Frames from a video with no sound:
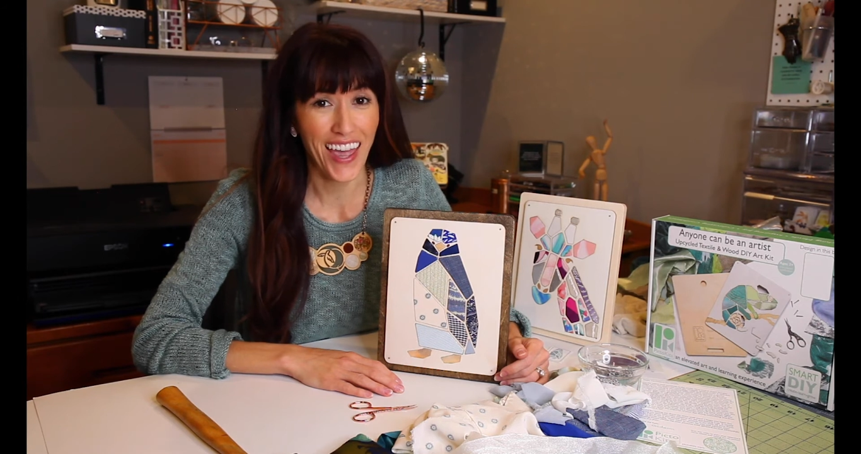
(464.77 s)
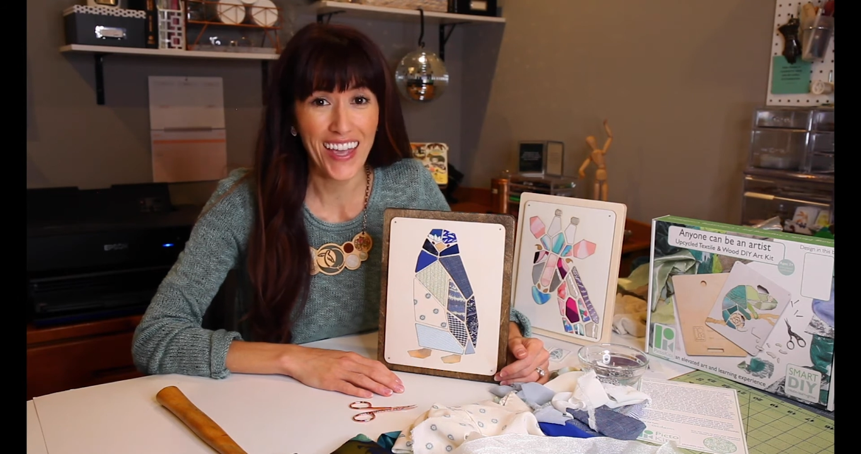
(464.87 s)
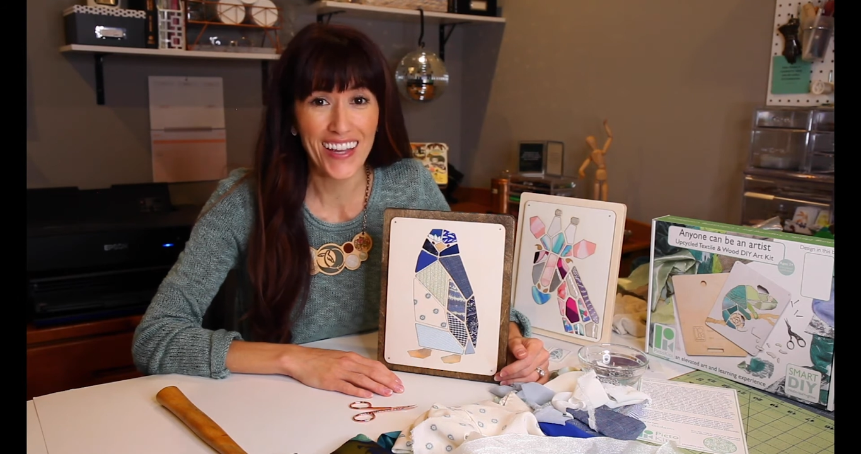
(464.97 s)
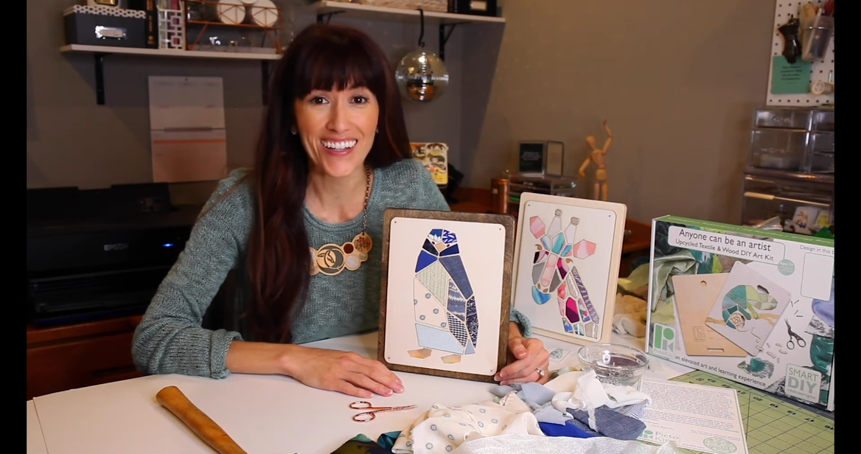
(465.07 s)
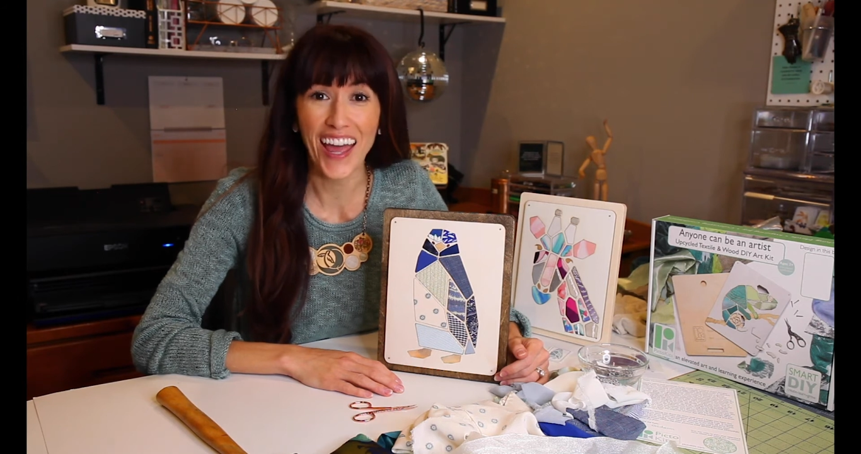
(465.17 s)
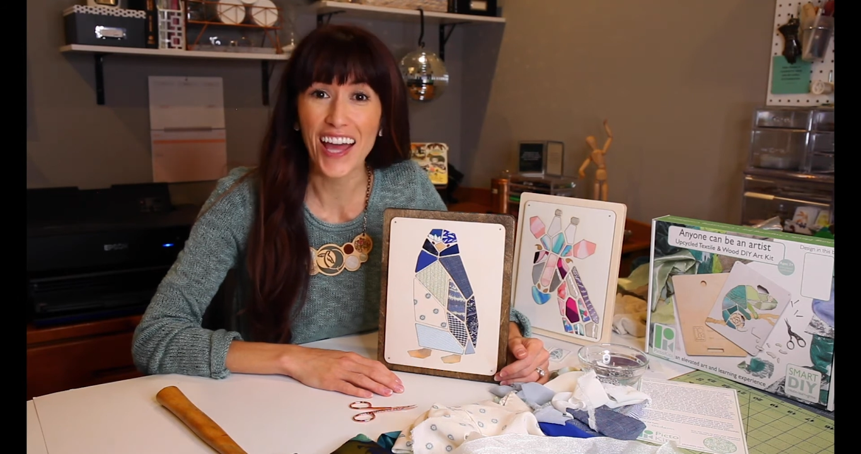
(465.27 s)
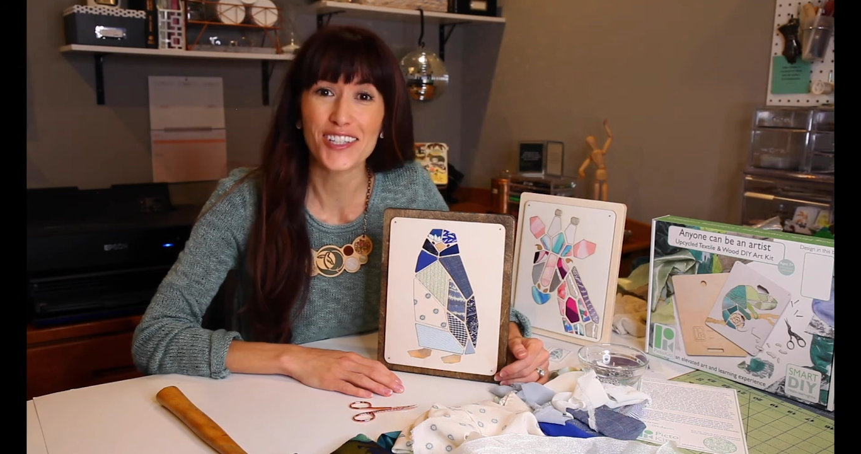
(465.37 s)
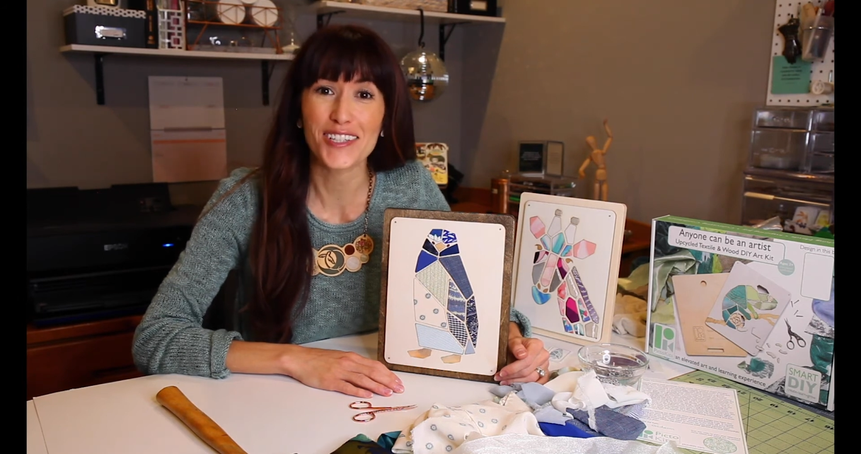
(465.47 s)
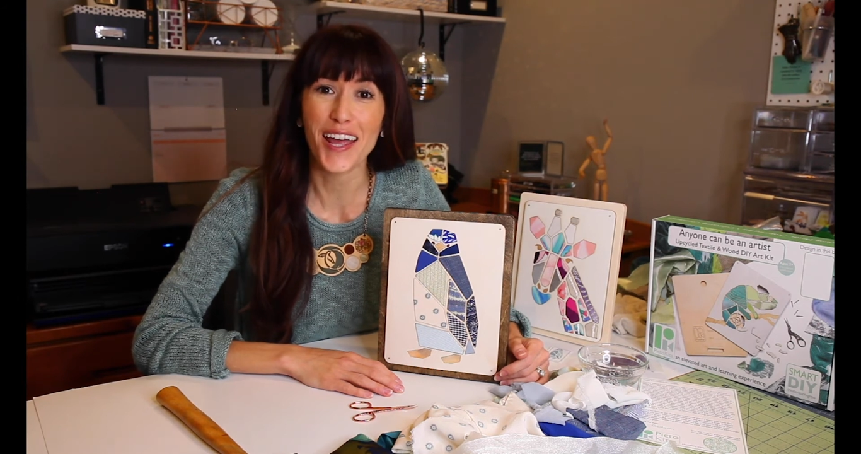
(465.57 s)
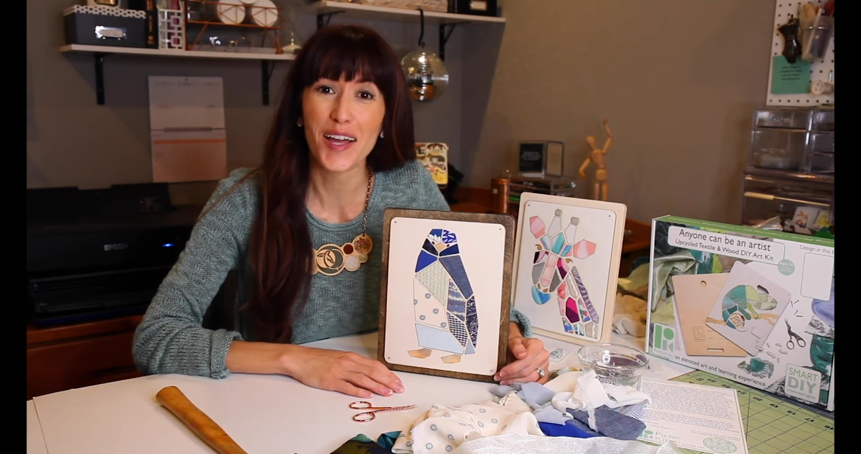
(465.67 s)
and
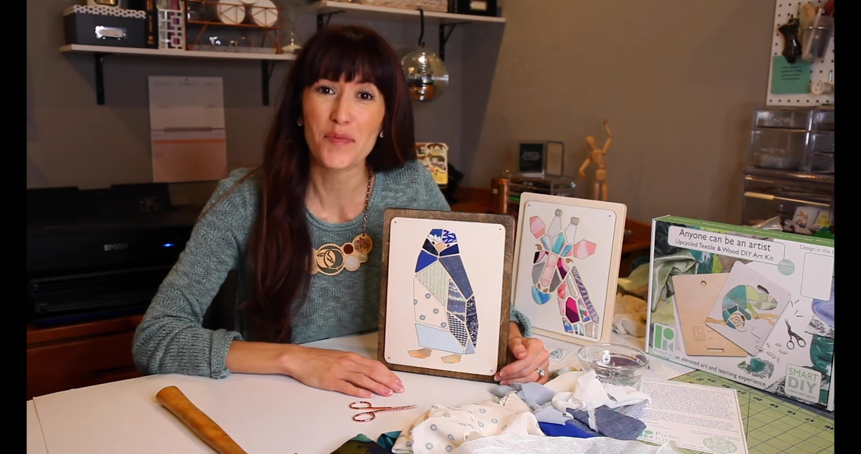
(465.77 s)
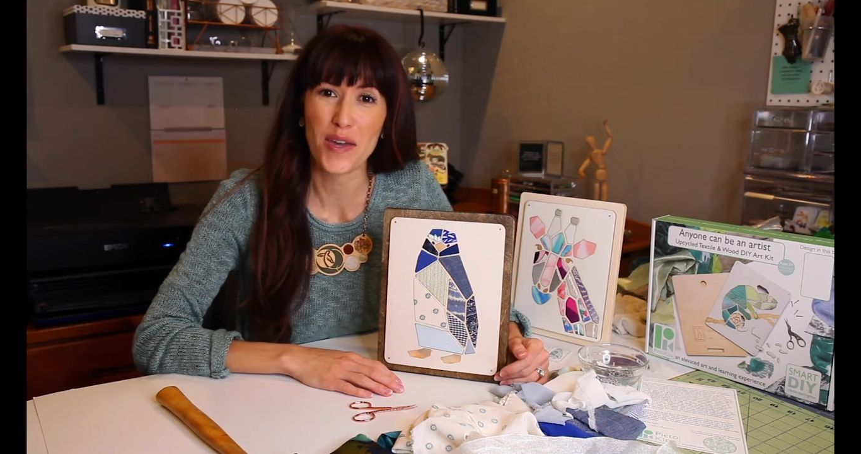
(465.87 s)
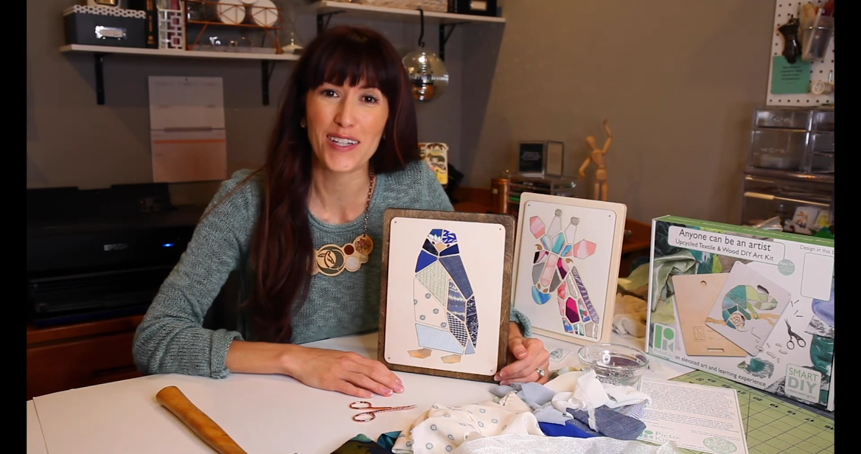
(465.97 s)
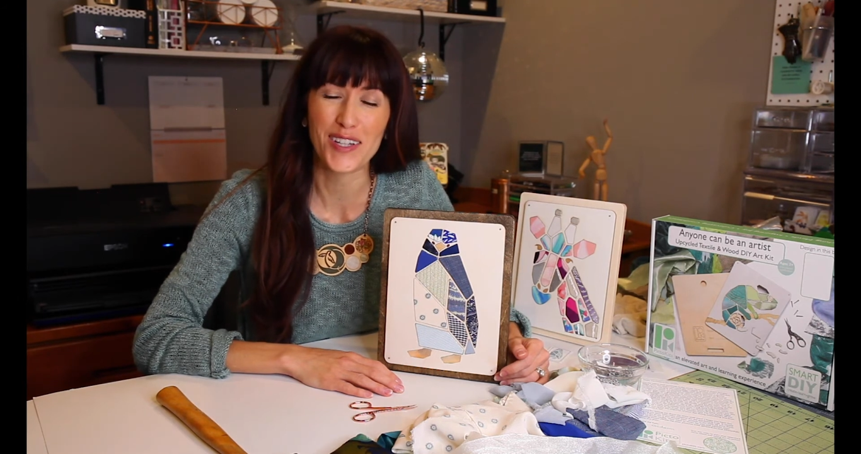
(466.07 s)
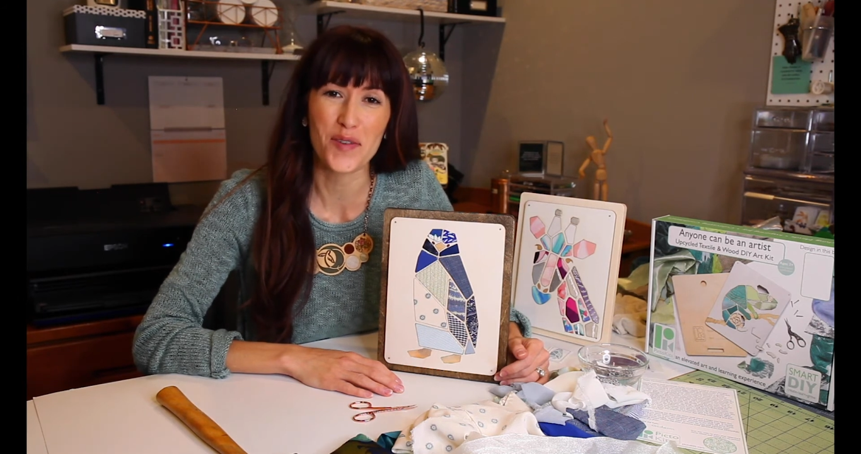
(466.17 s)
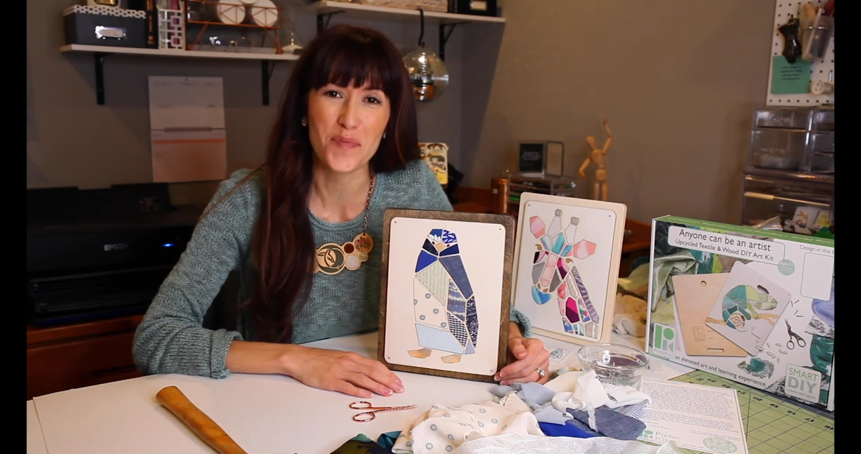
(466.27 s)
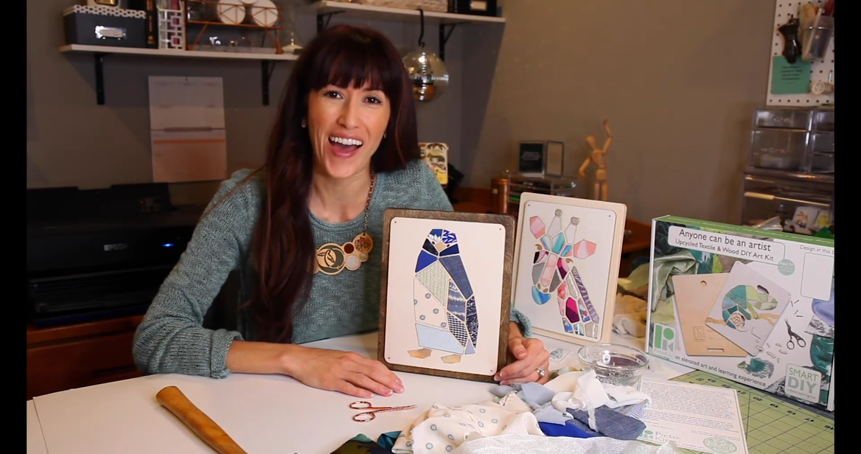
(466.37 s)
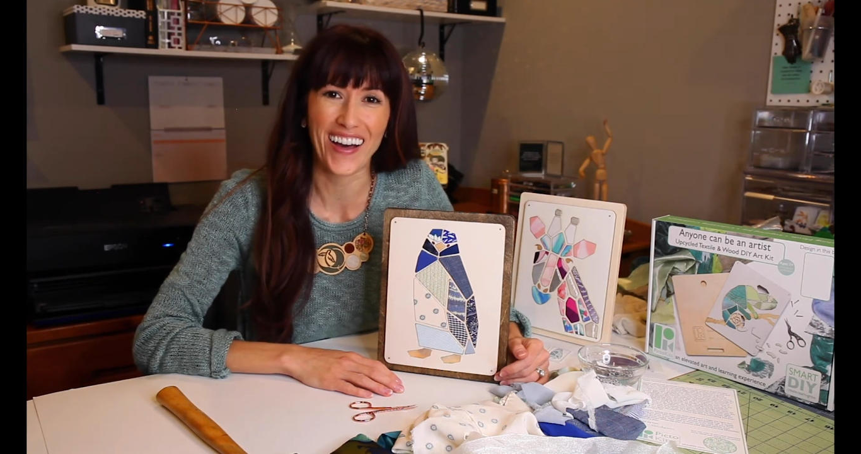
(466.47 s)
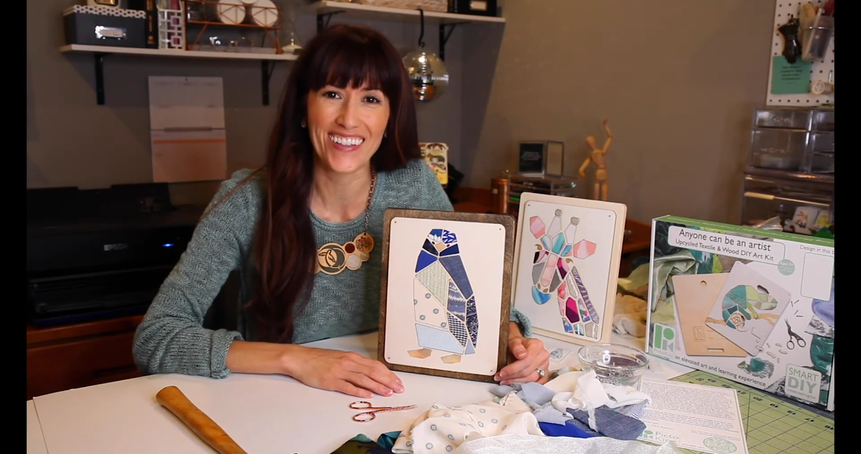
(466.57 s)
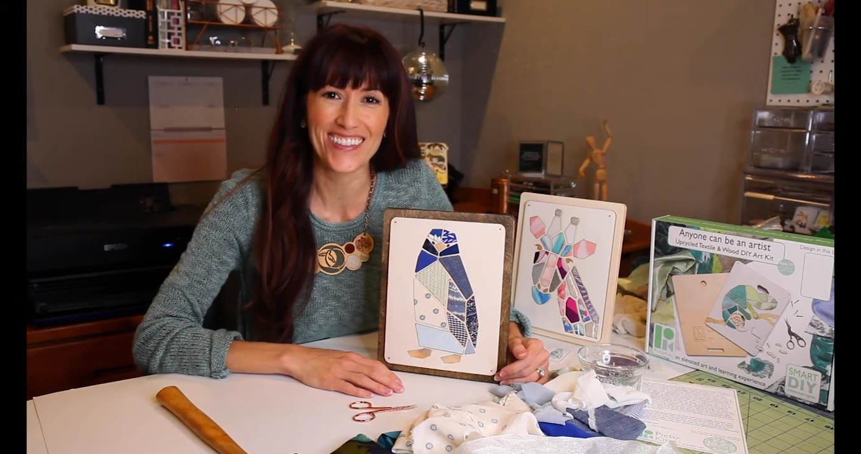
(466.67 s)

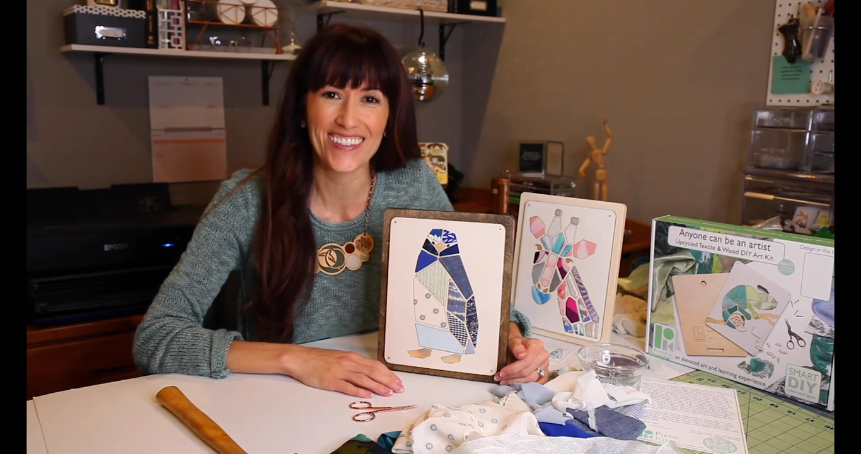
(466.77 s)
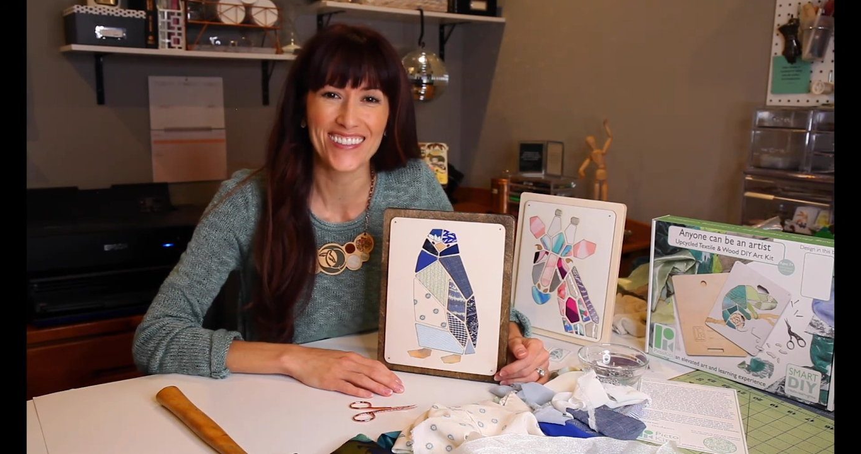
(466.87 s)
#PictoPals.